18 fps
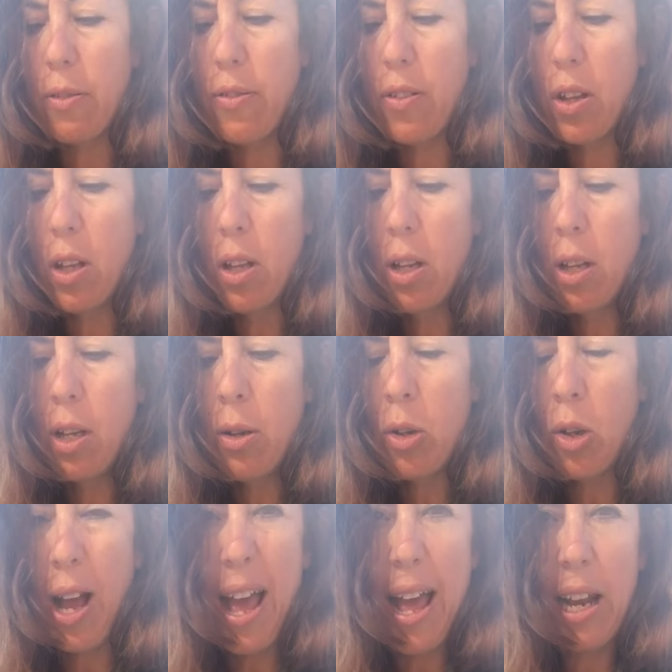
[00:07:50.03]

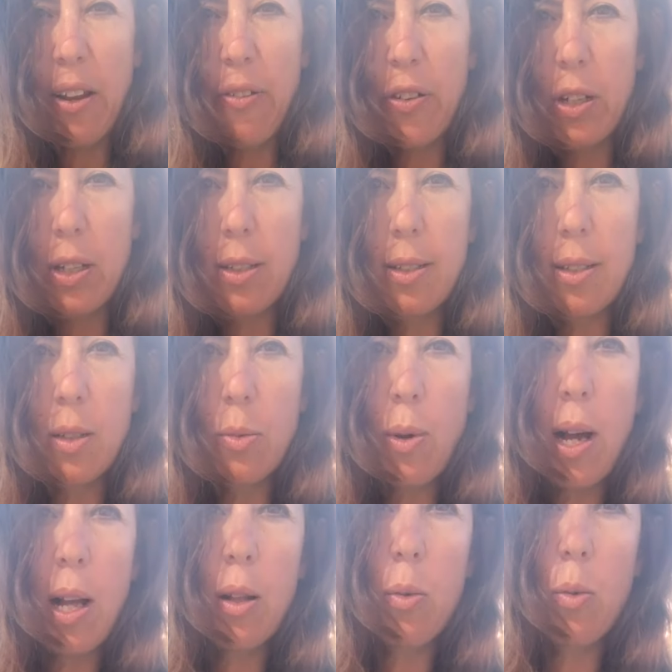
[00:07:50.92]
We've got elephants as
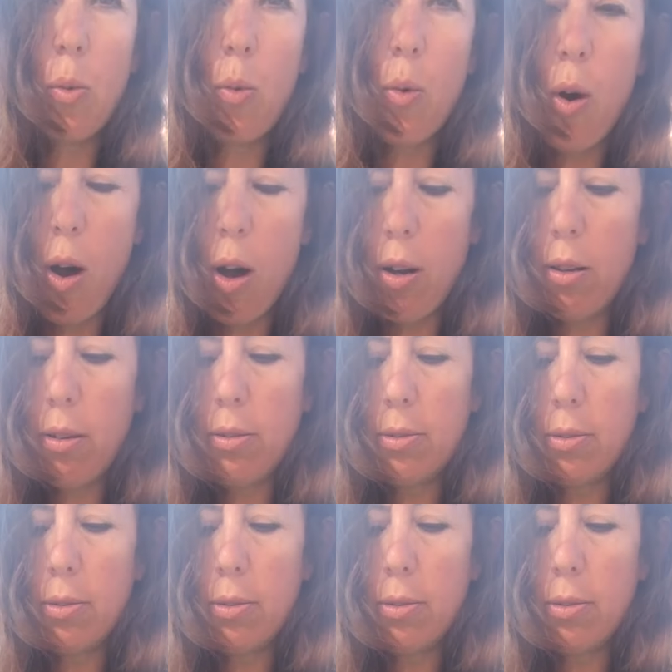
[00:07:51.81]
well. 1,